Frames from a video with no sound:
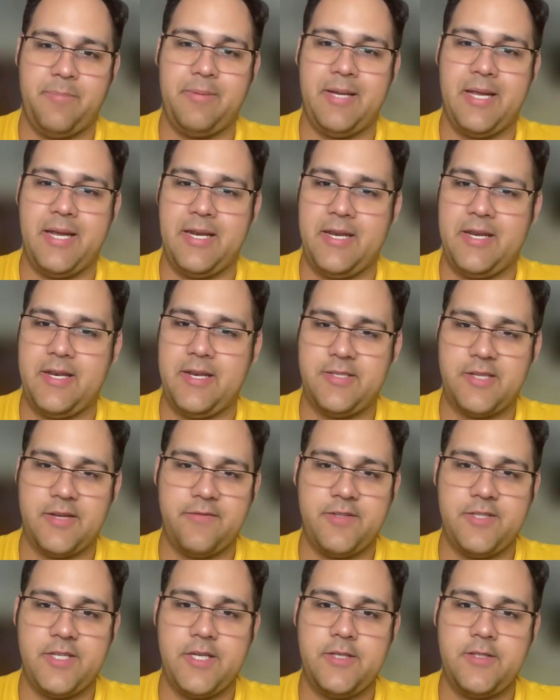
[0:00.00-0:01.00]
played in the
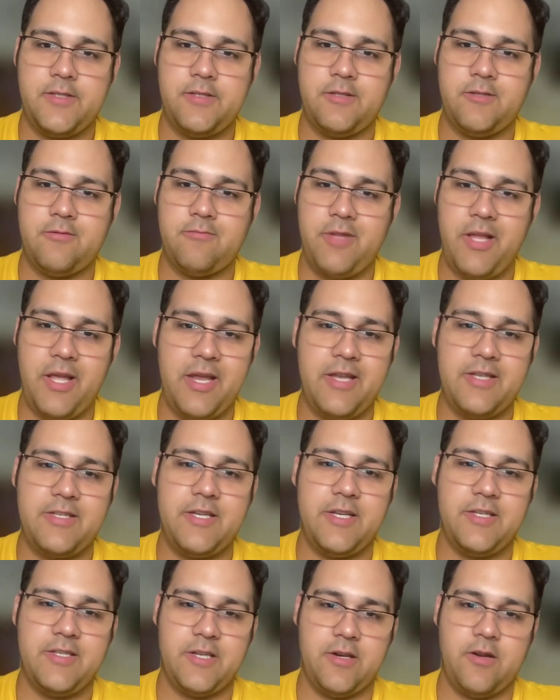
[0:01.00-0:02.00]
70s, the
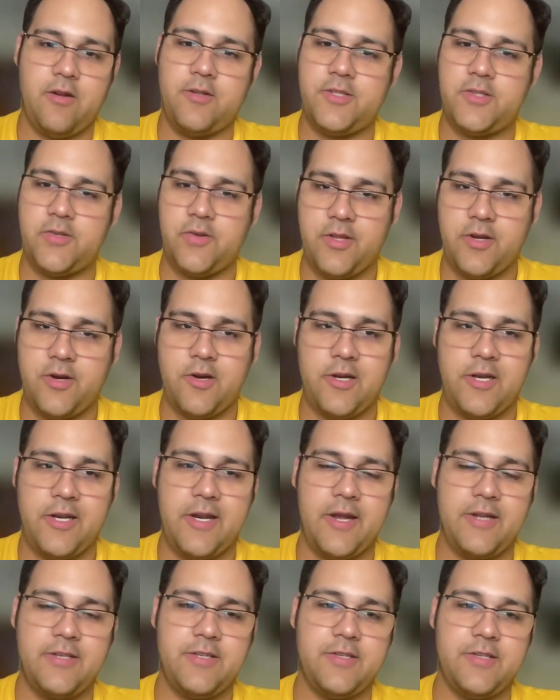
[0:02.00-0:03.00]
80s, and also in the early
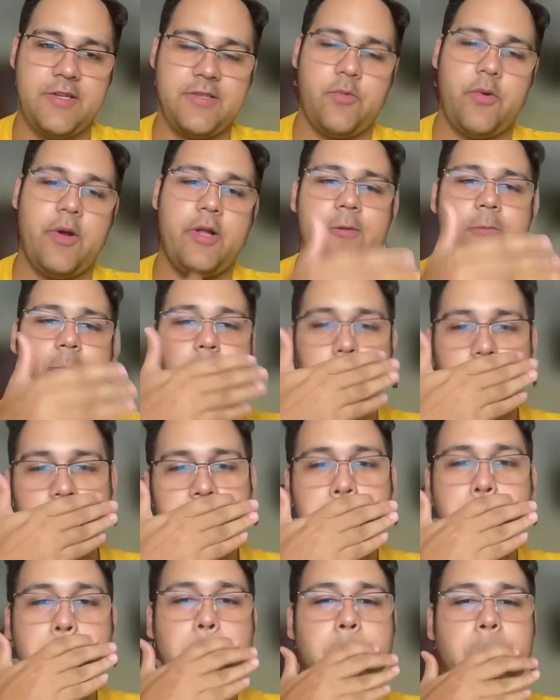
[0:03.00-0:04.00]
90s as well.
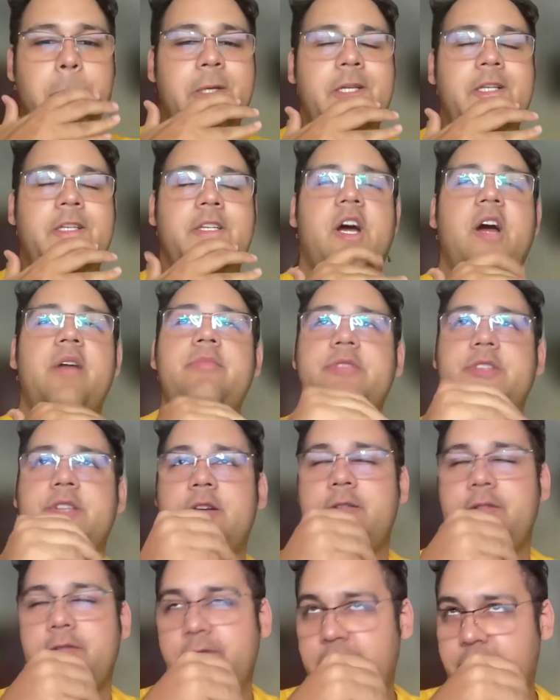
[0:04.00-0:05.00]
In terms
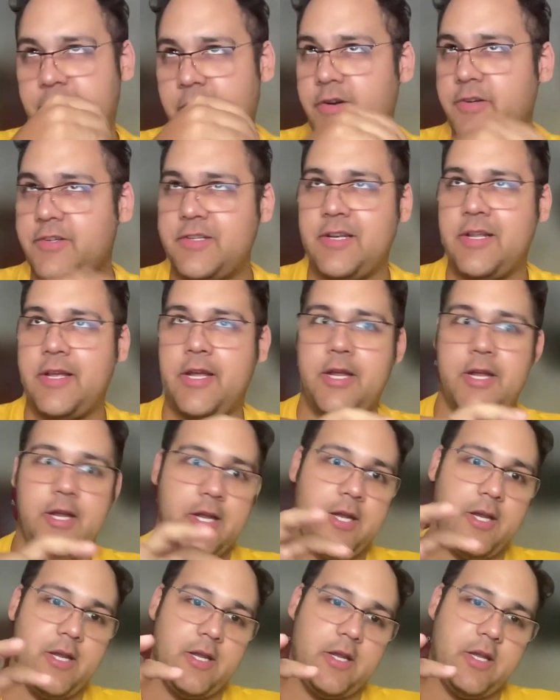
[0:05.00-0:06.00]
of, firstly,
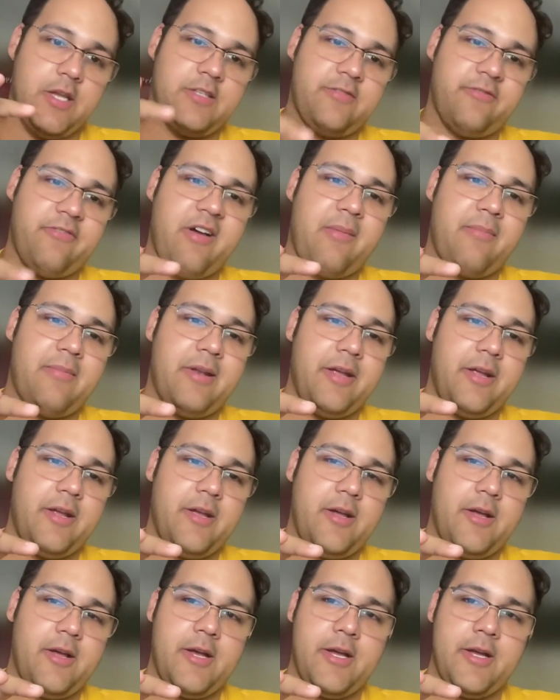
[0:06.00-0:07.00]
his family,
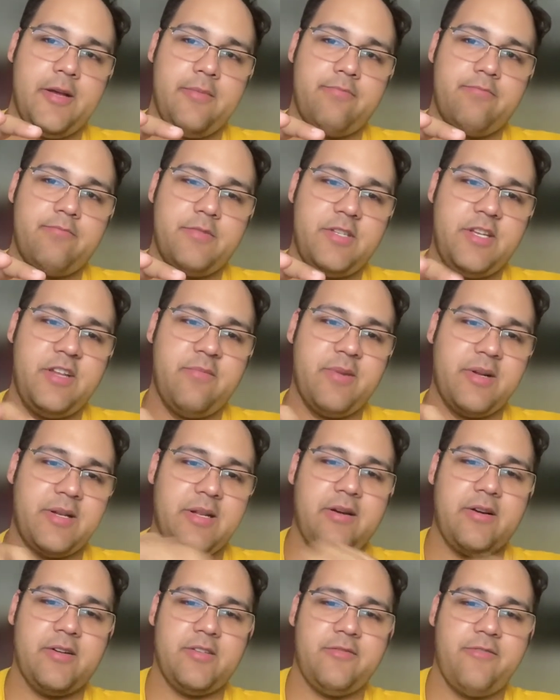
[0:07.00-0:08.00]
Steve
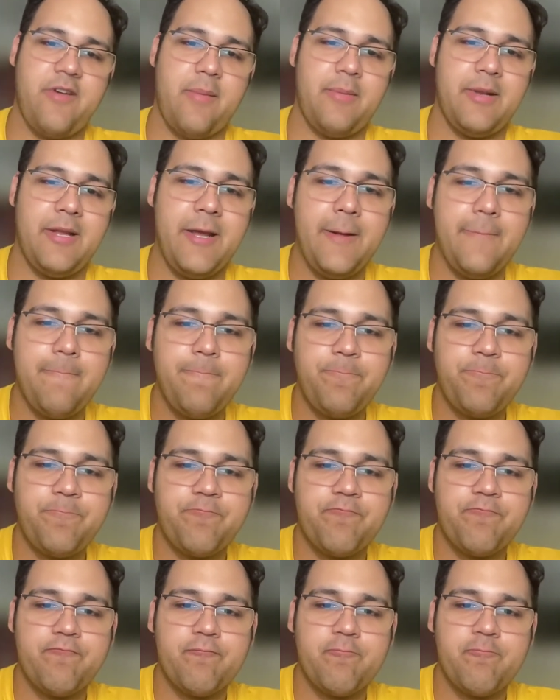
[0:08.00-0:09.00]
McClaren's family,
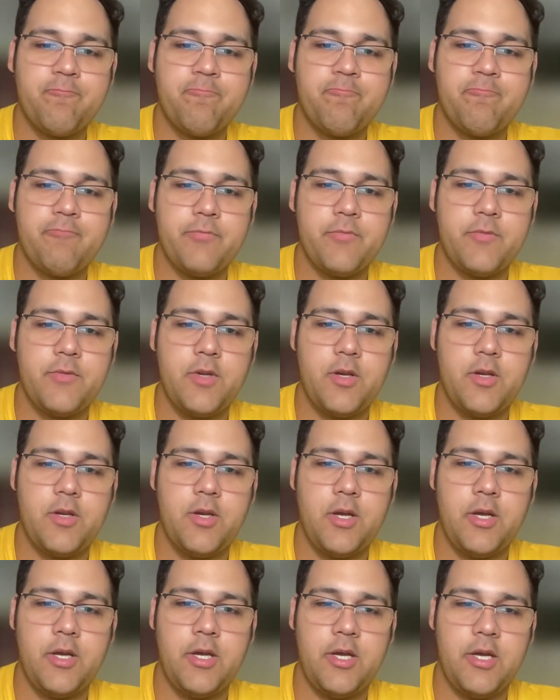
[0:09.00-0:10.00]

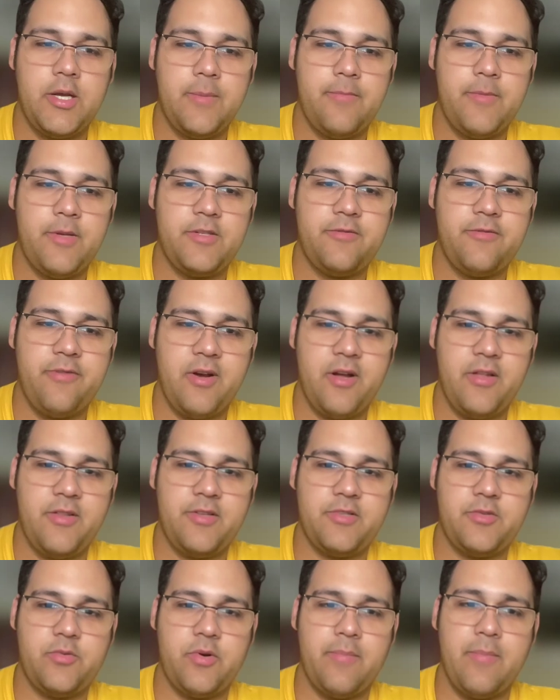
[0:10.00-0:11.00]
his
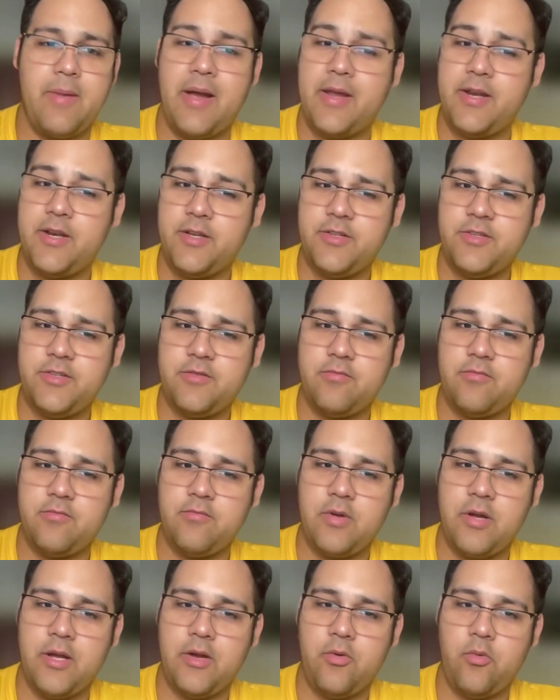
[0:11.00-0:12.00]
fathers were miners,
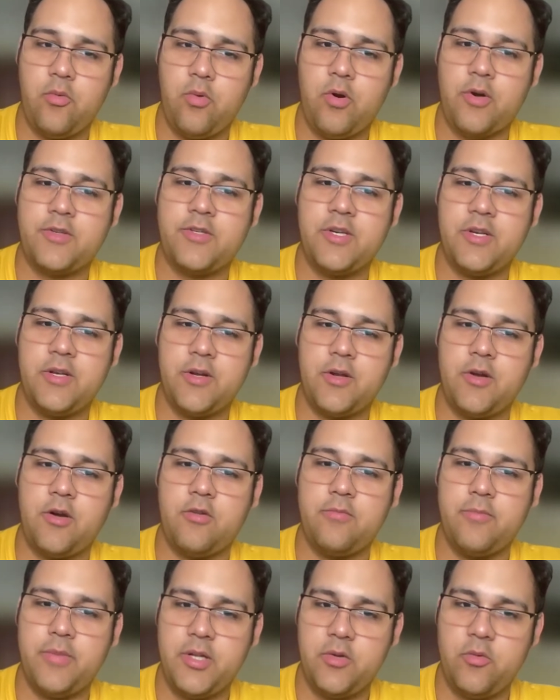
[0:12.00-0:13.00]
worked in the
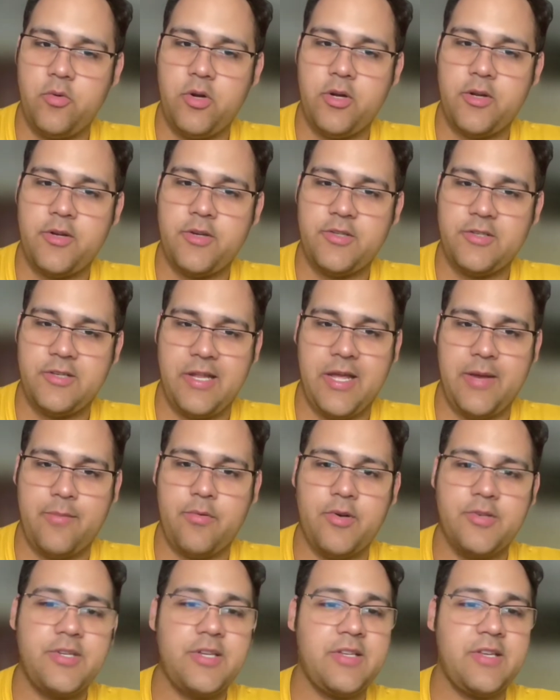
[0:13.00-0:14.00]
cotton mill workers,
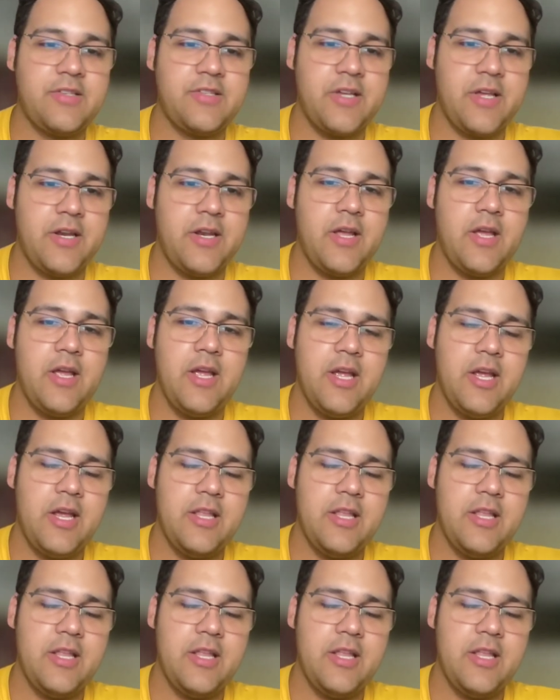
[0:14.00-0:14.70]
laborers. As I said,